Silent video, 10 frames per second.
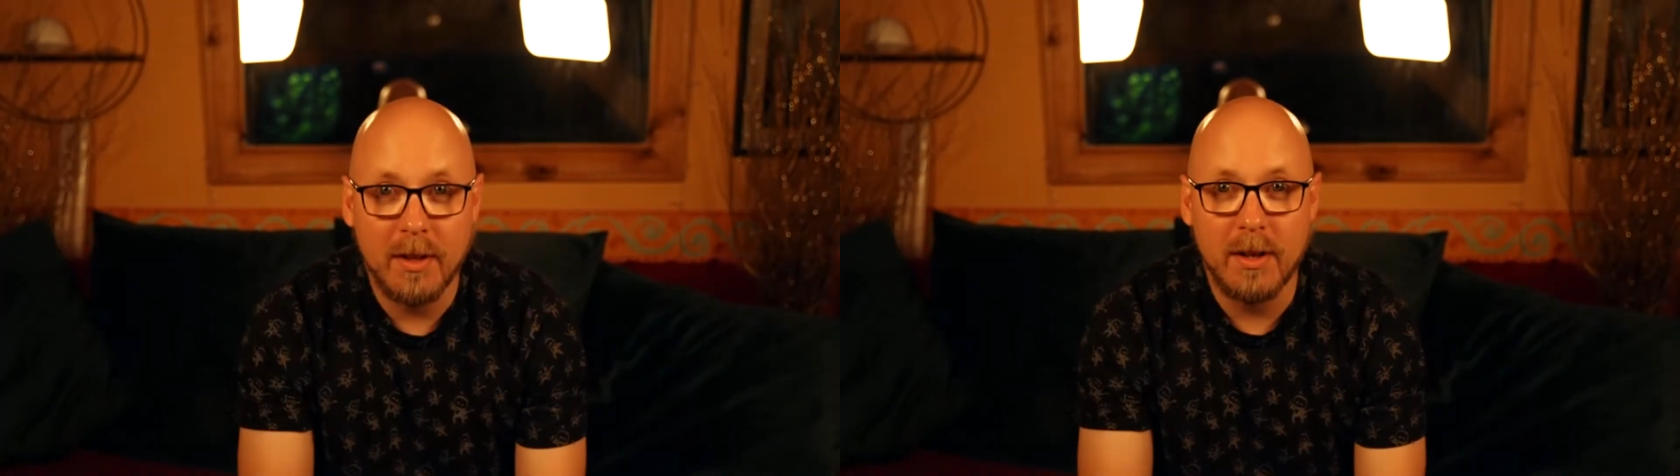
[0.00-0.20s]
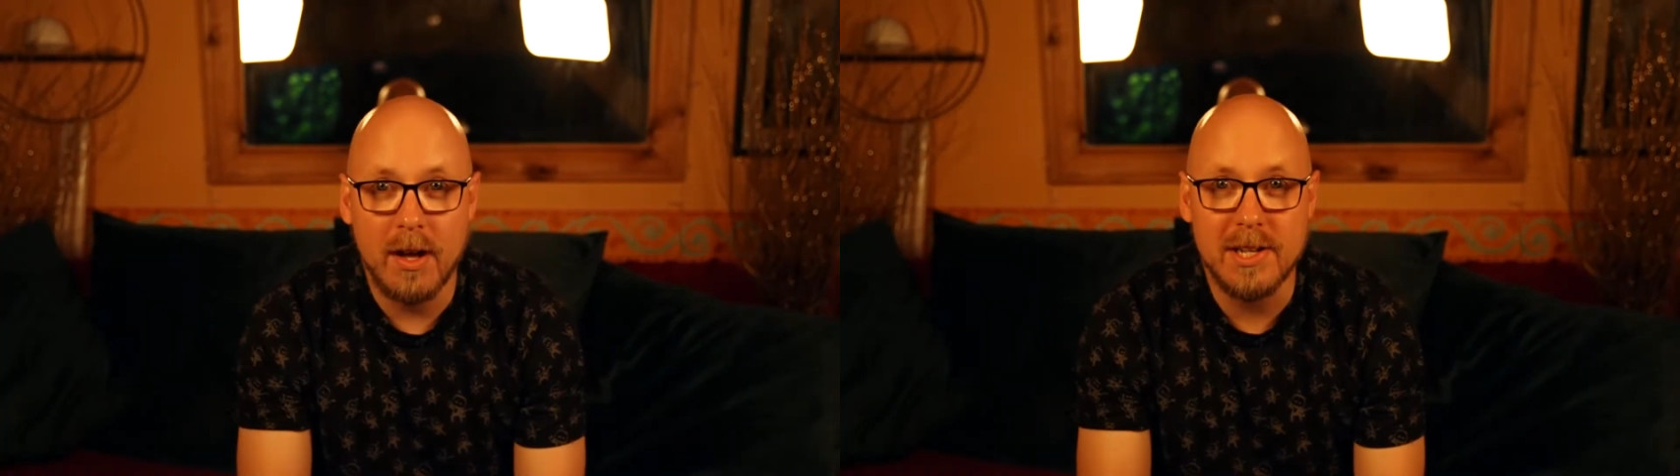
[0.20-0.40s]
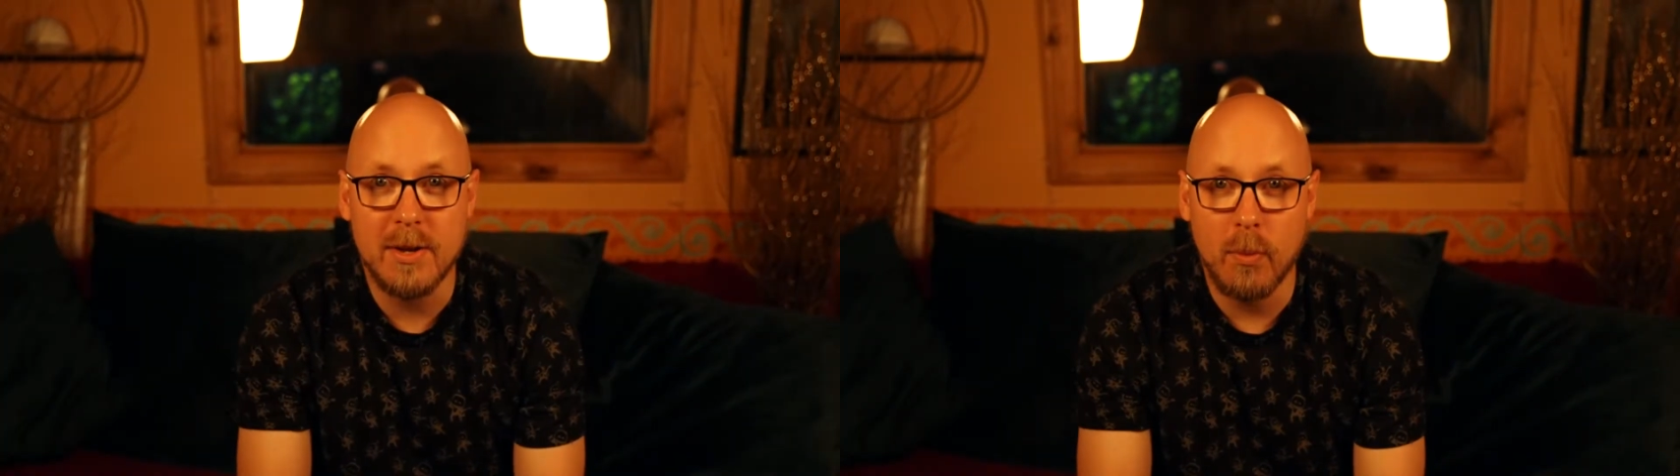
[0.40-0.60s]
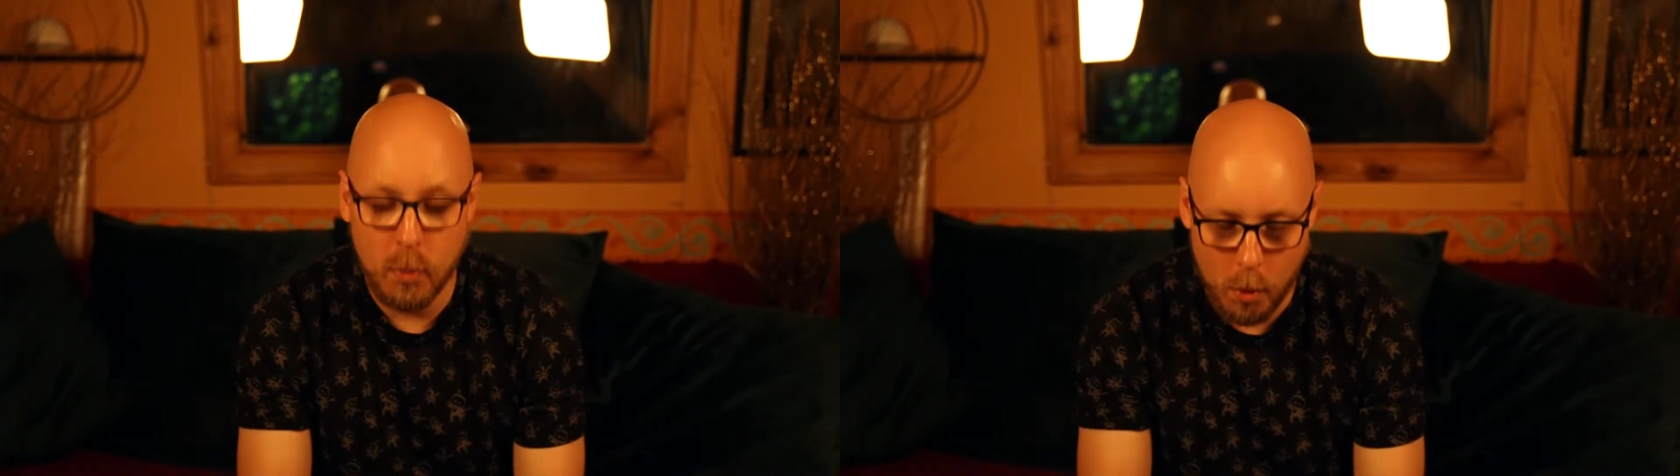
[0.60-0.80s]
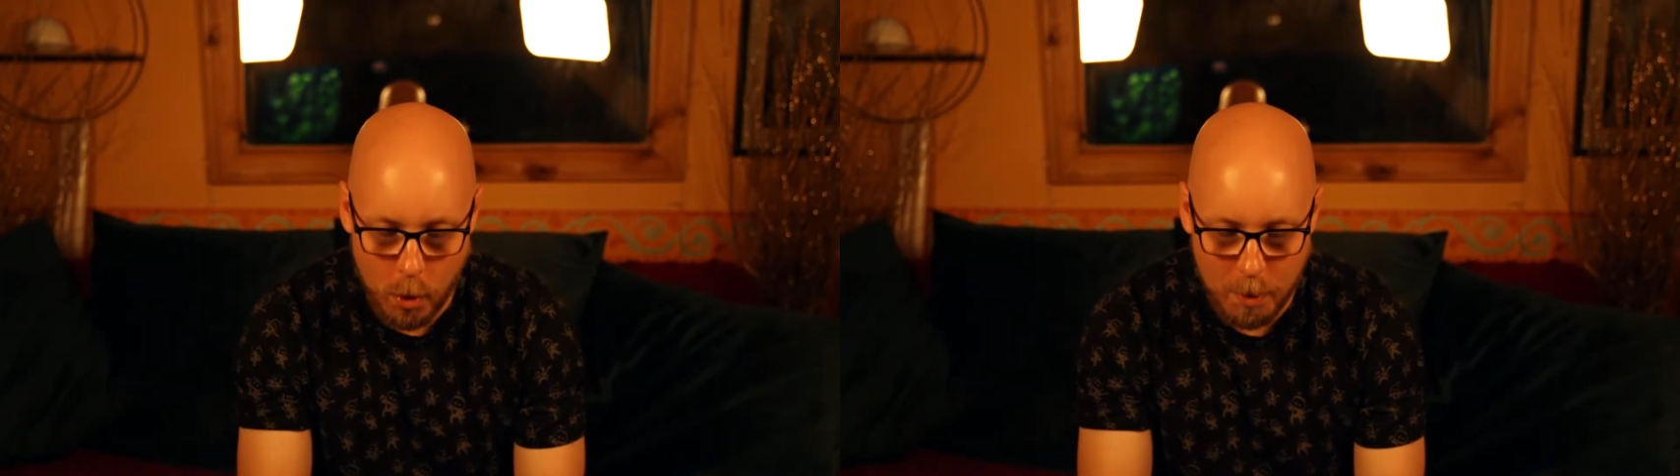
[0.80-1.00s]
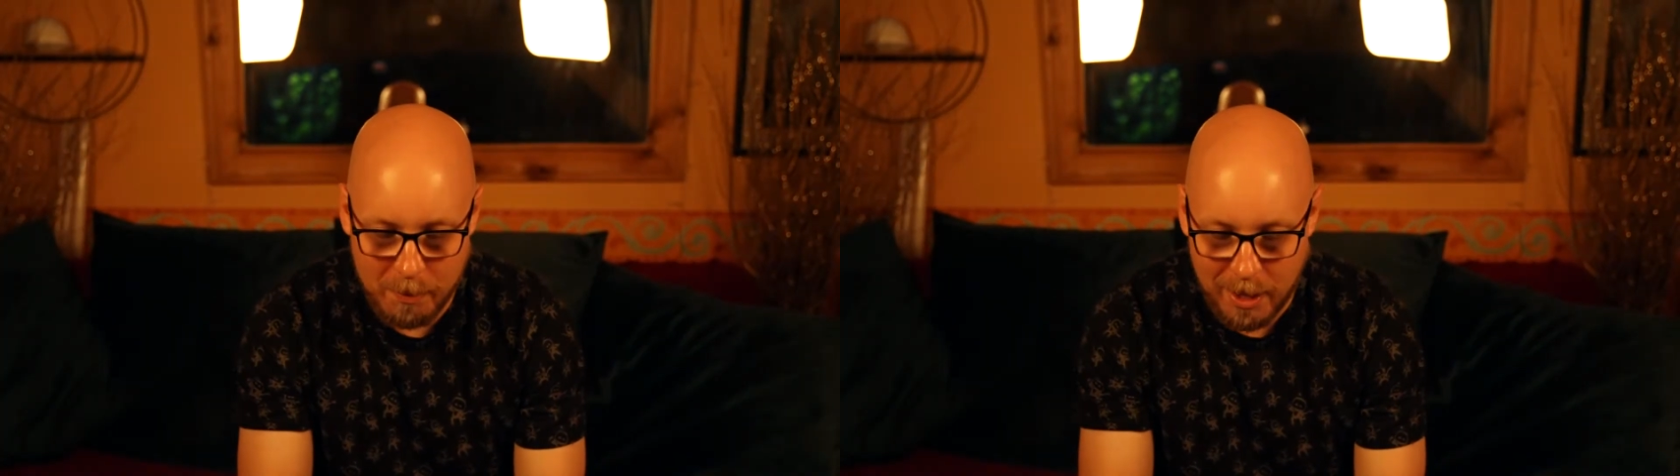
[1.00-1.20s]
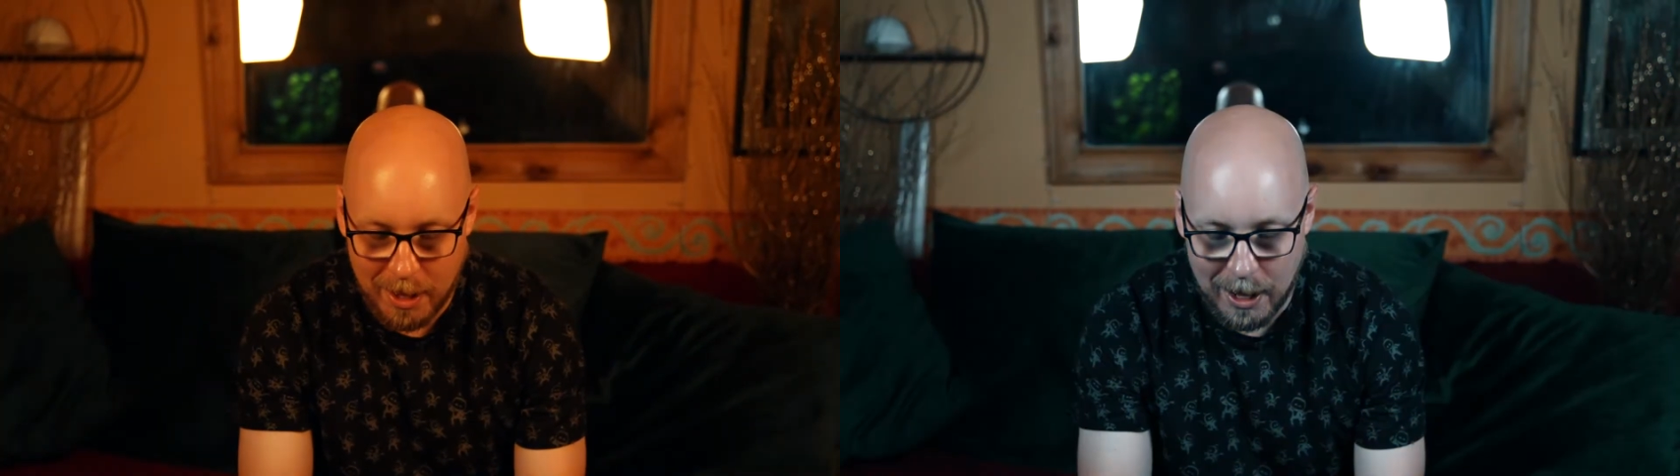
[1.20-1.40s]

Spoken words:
nice and warm